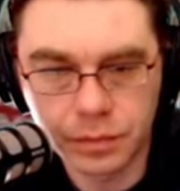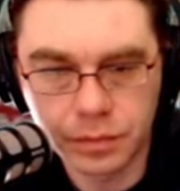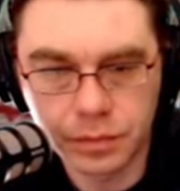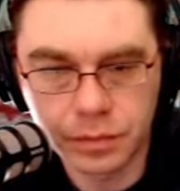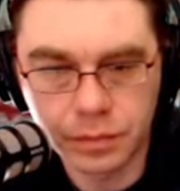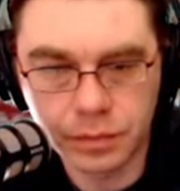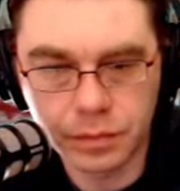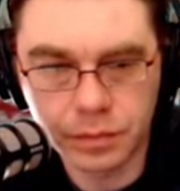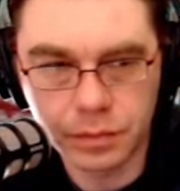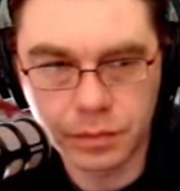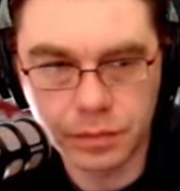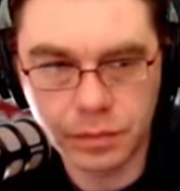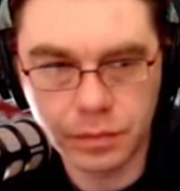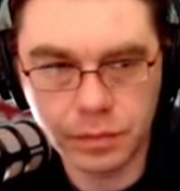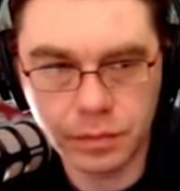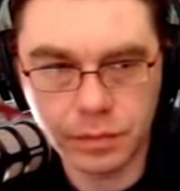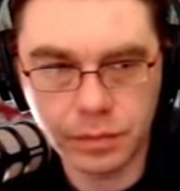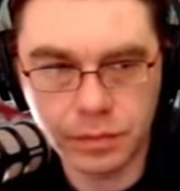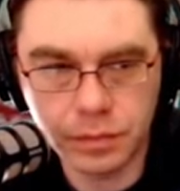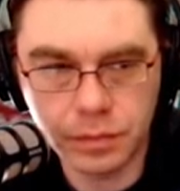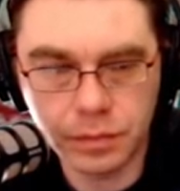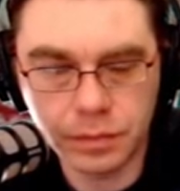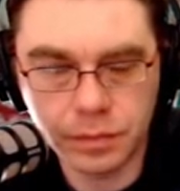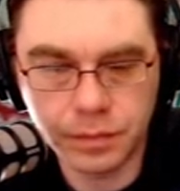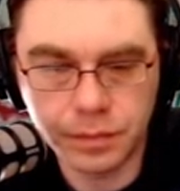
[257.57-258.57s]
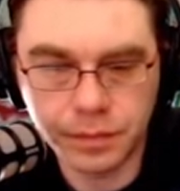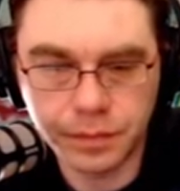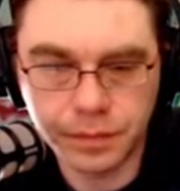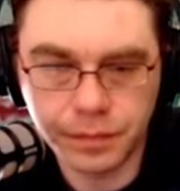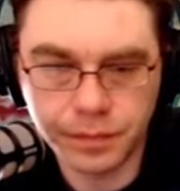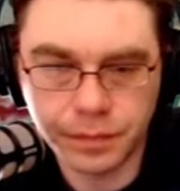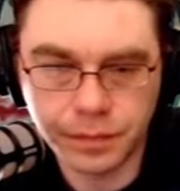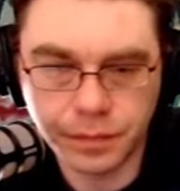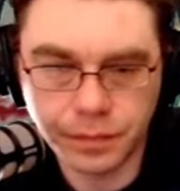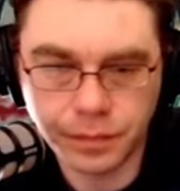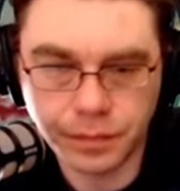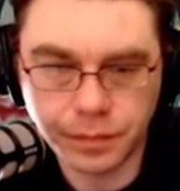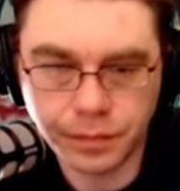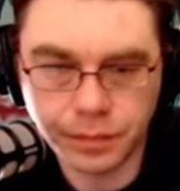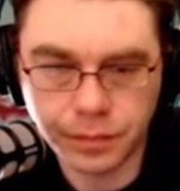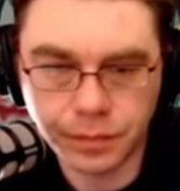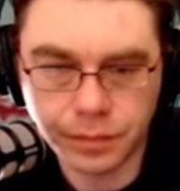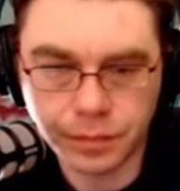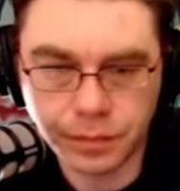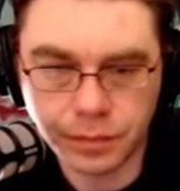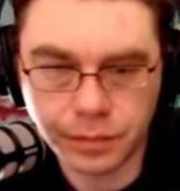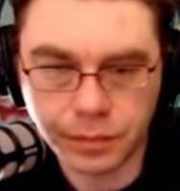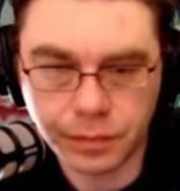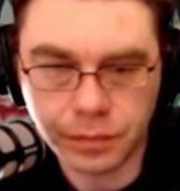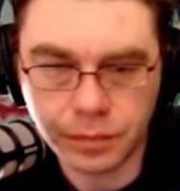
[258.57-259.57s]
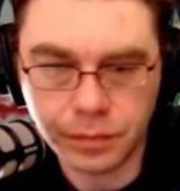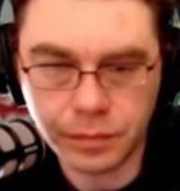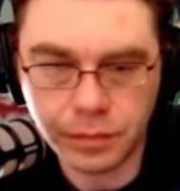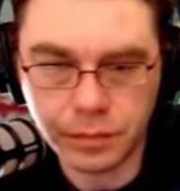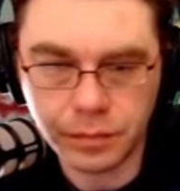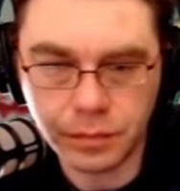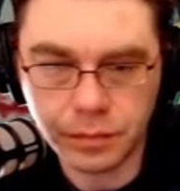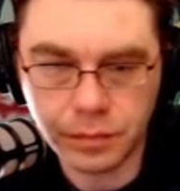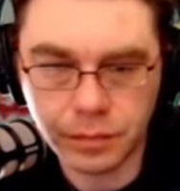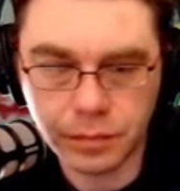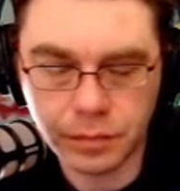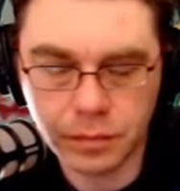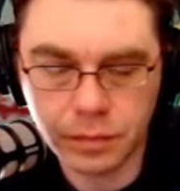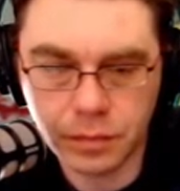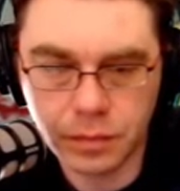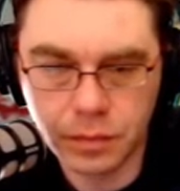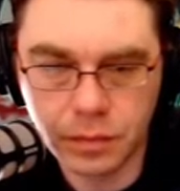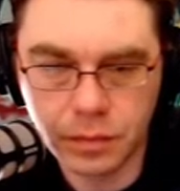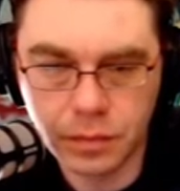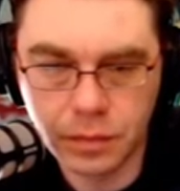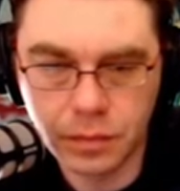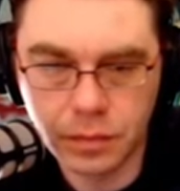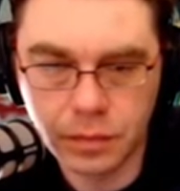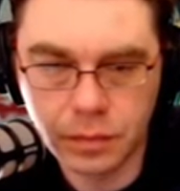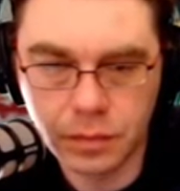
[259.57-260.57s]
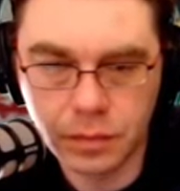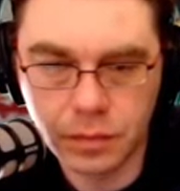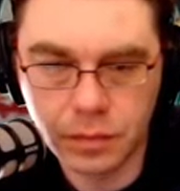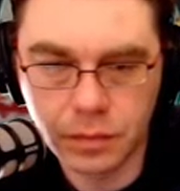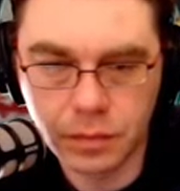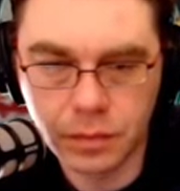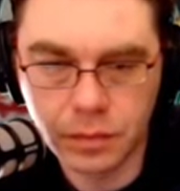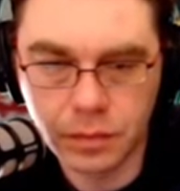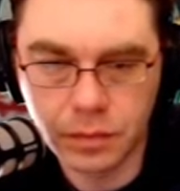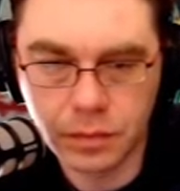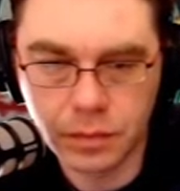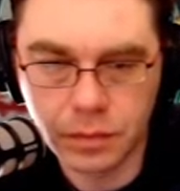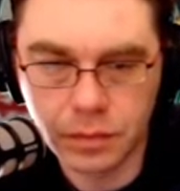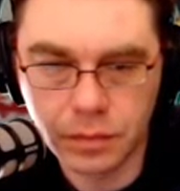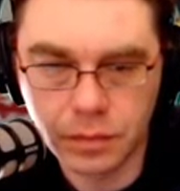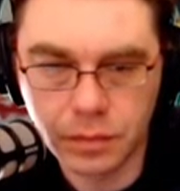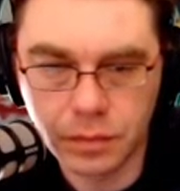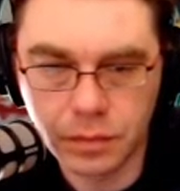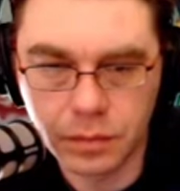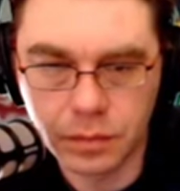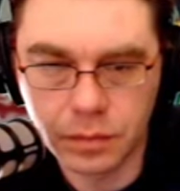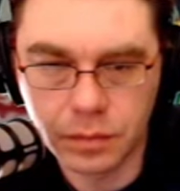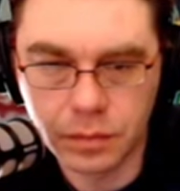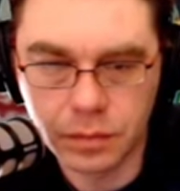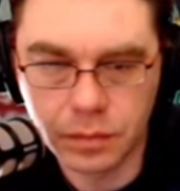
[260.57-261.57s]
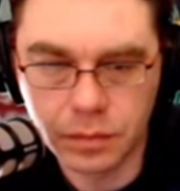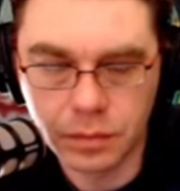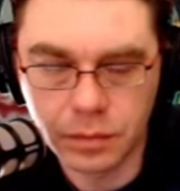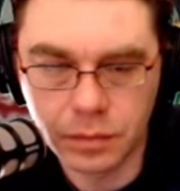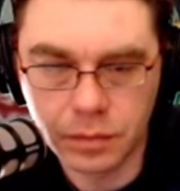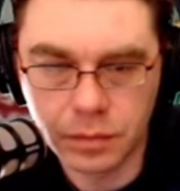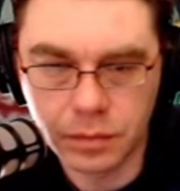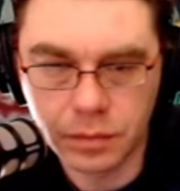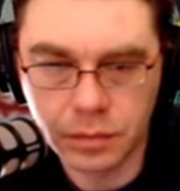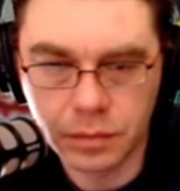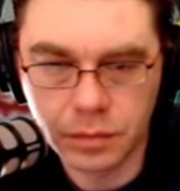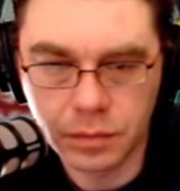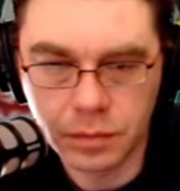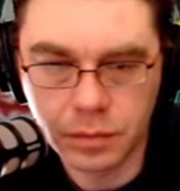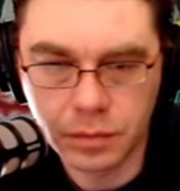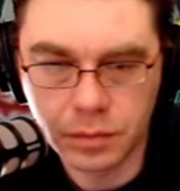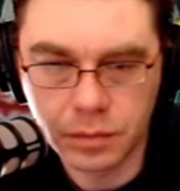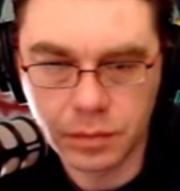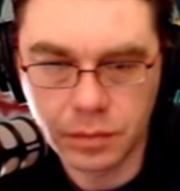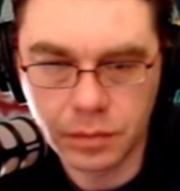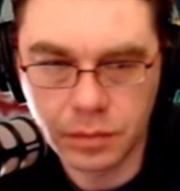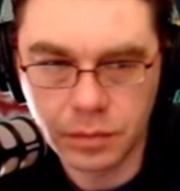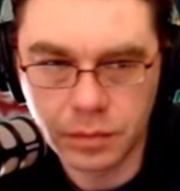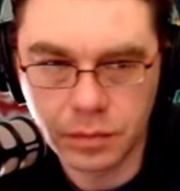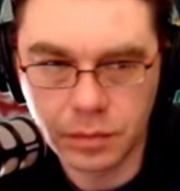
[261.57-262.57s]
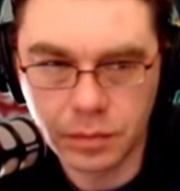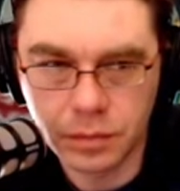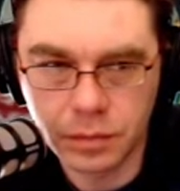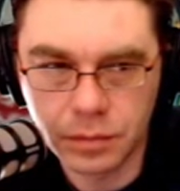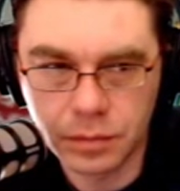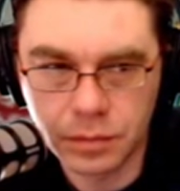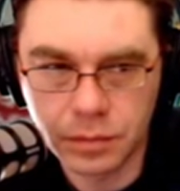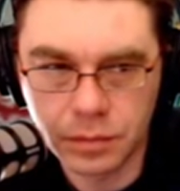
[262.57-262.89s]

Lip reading: (silent)